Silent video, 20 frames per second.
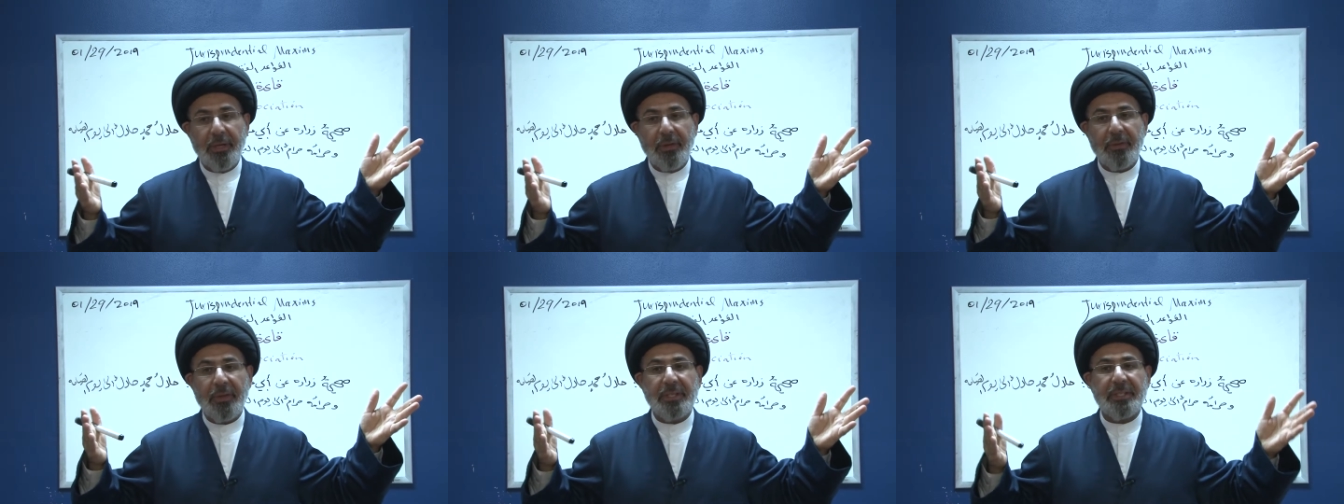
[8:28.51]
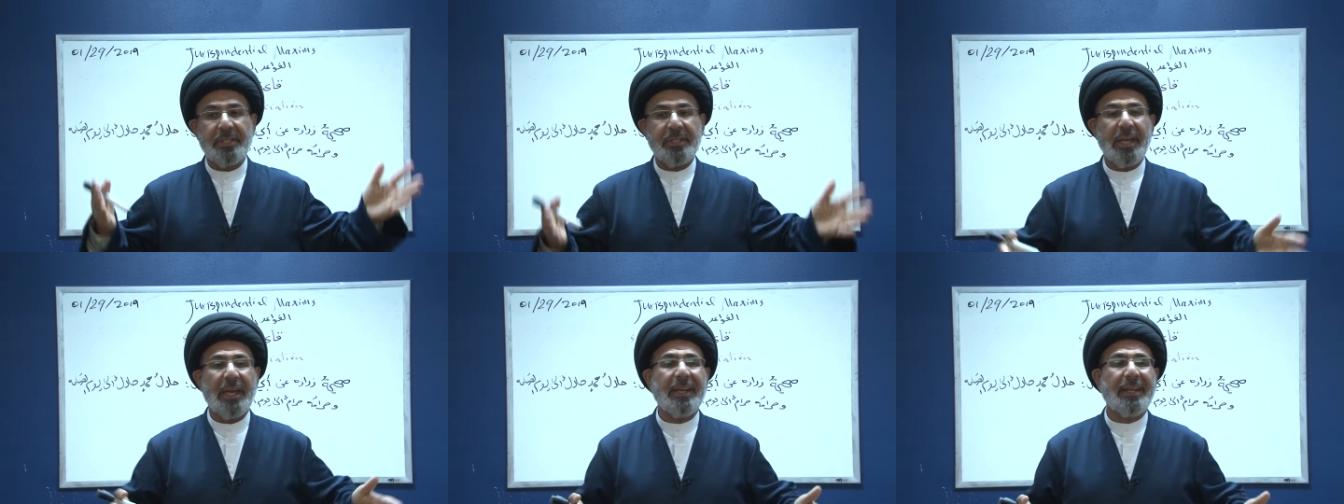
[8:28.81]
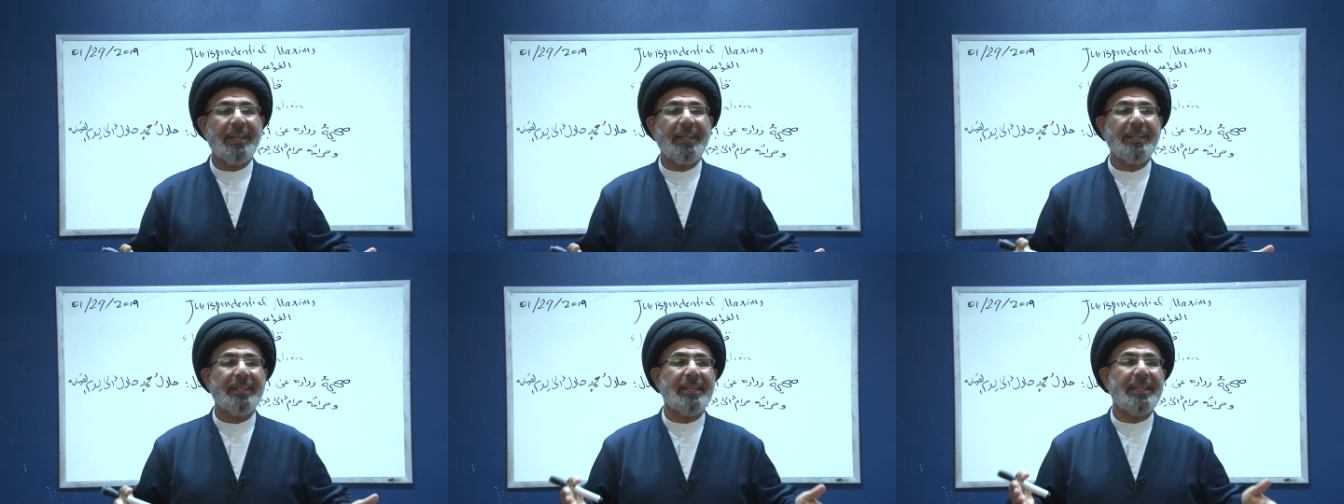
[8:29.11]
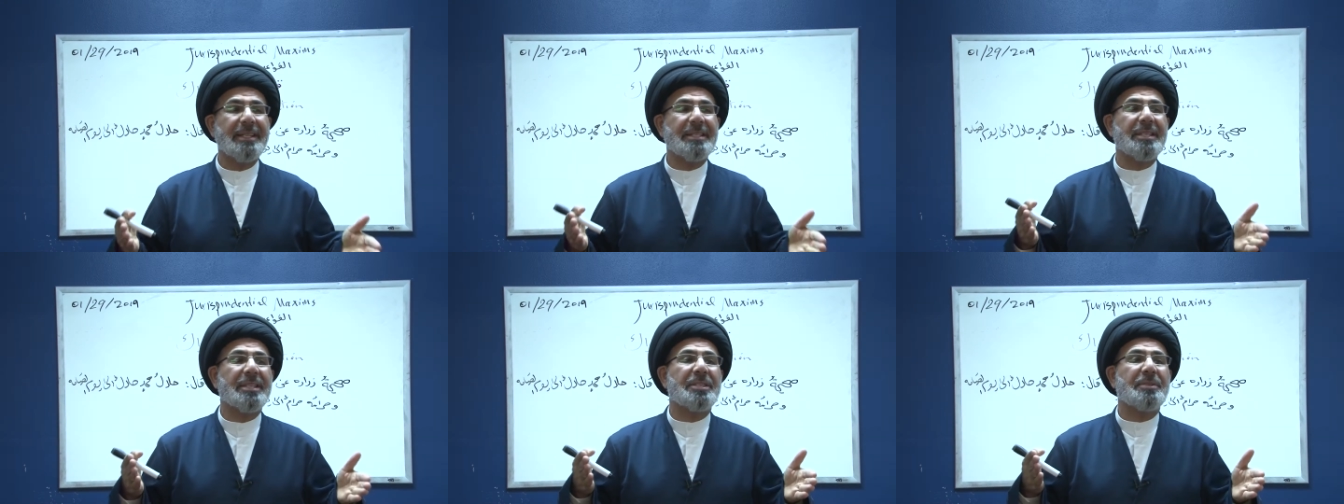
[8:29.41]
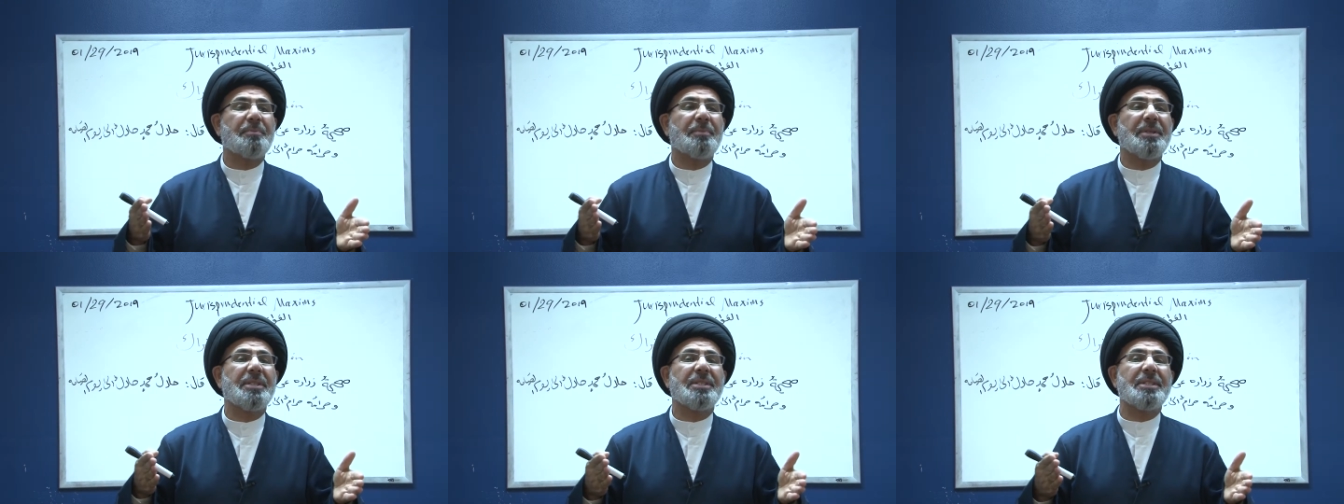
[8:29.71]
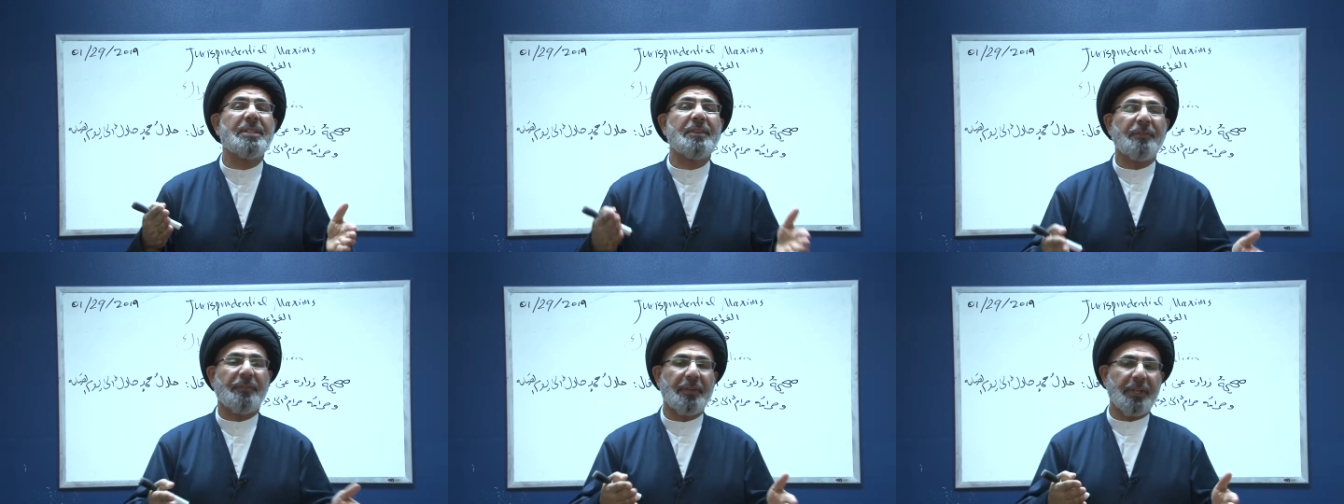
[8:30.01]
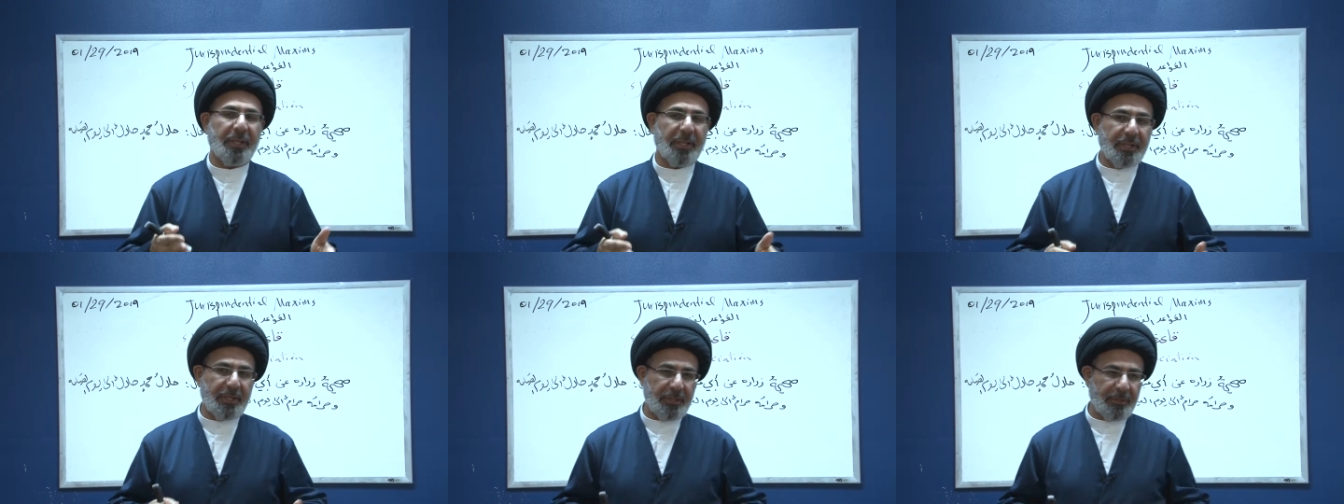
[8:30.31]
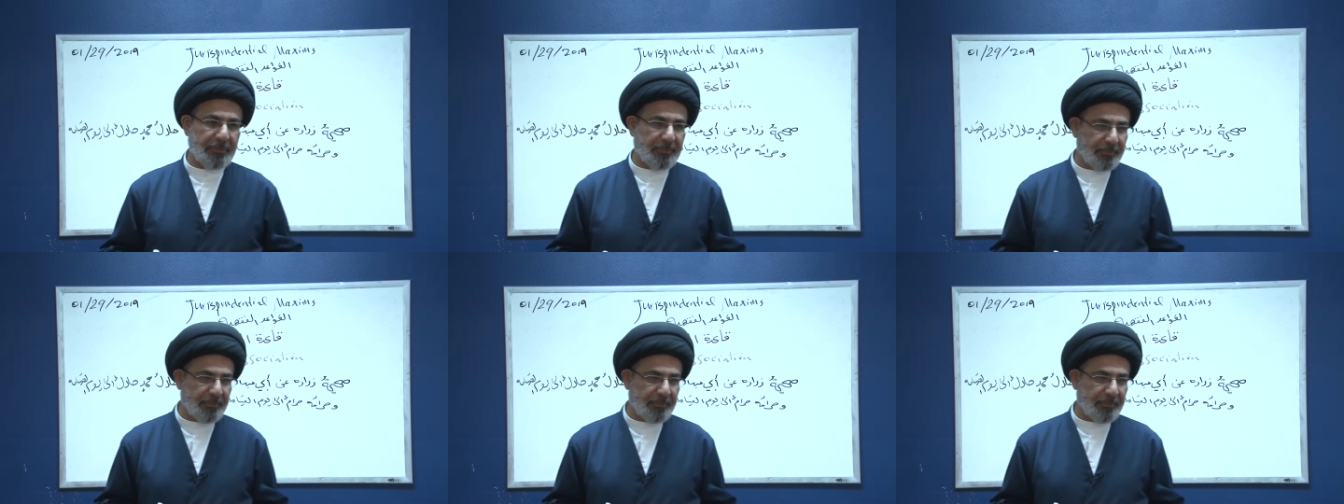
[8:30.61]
The second is specific.